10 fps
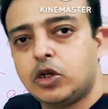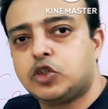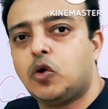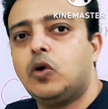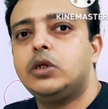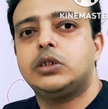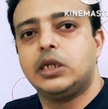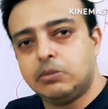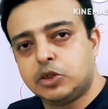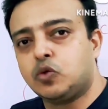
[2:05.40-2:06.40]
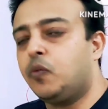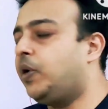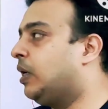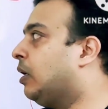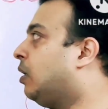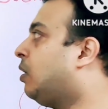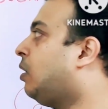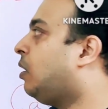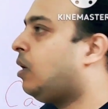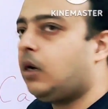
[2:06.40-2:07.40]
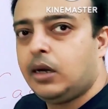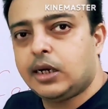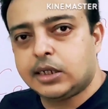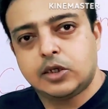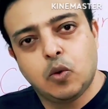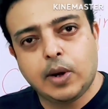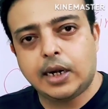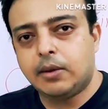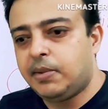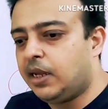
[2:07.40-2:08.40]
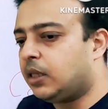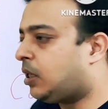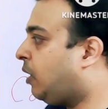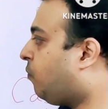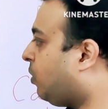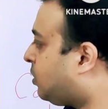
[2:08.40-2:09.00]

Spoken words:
also seems to win. Let us look at ba3